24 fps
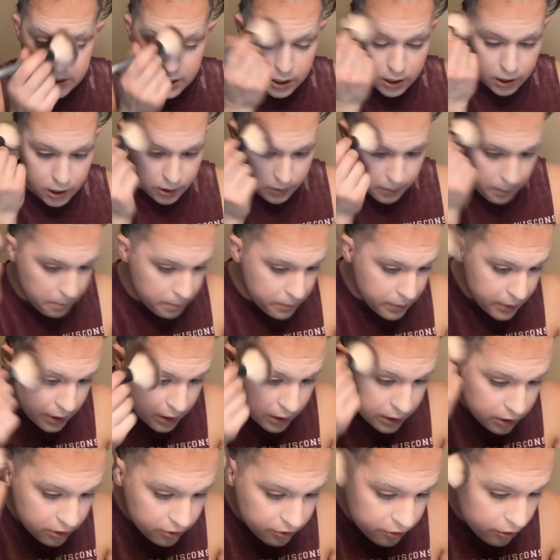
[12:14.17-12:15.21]
are a
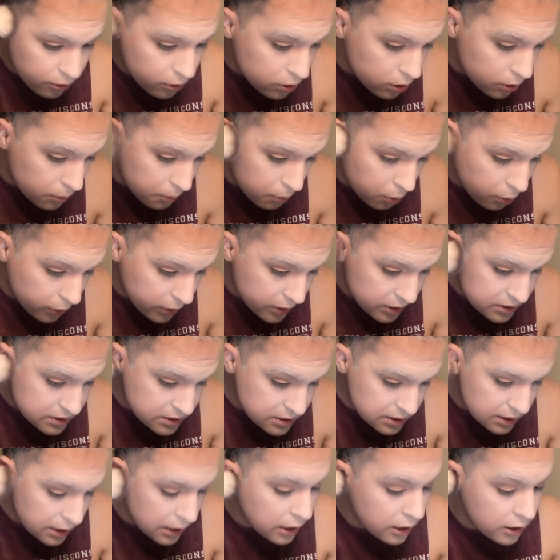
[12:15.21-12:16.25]
big focal point
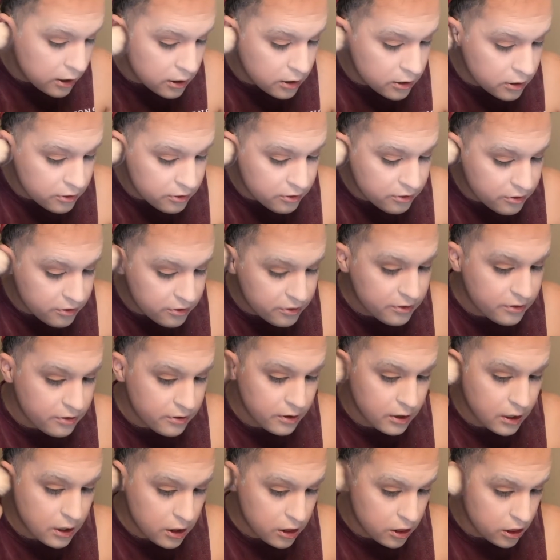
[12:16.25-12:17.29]
of
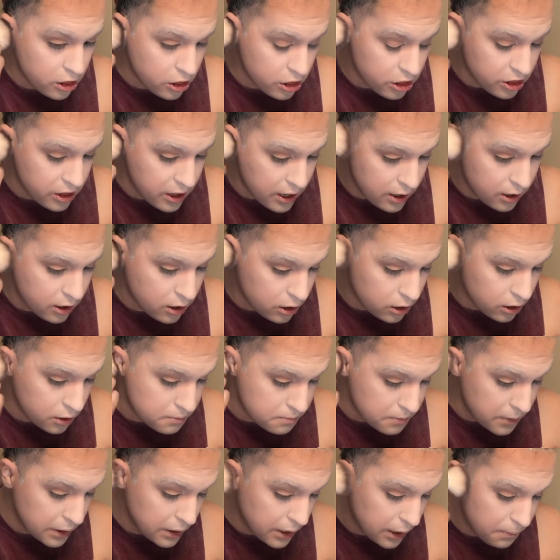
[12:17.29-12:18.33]
their
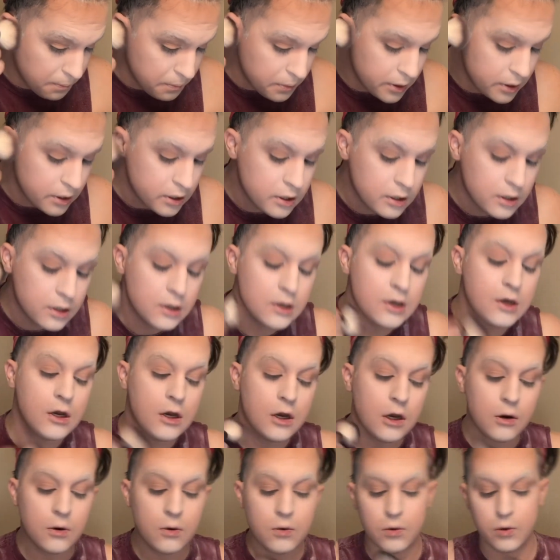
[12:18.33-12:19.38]
makeup,
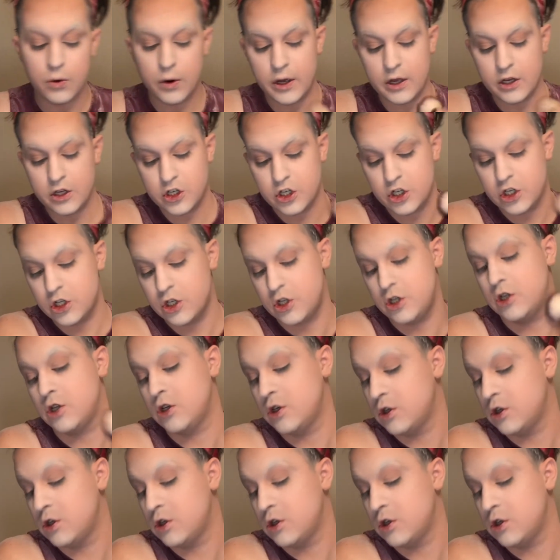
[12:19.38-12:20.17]
which